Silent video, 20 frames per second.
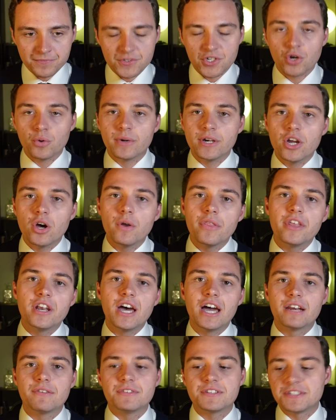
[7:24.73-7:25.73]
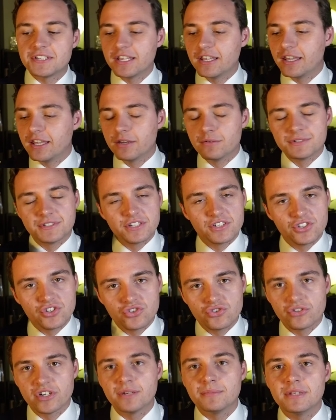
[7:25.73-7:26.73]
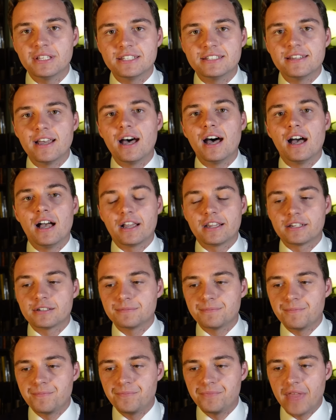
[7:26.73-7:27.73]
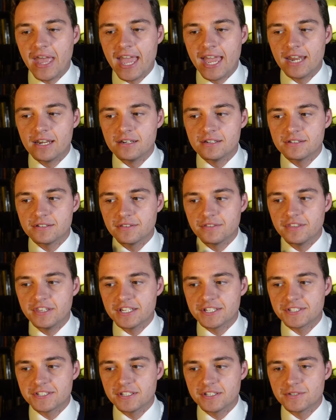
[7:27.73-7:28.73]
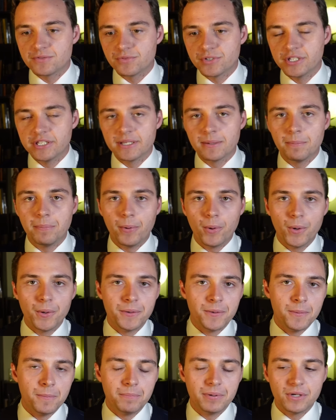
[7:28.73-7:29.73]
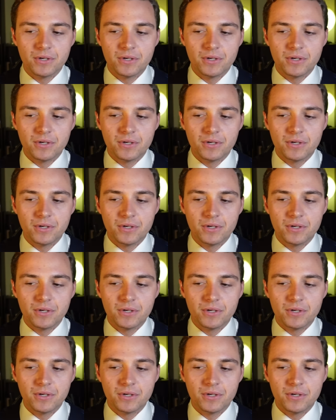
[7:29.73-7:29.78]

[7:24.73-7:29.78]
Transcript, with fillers: So we know on the night of the sinking, it was extremely dark. And this is really important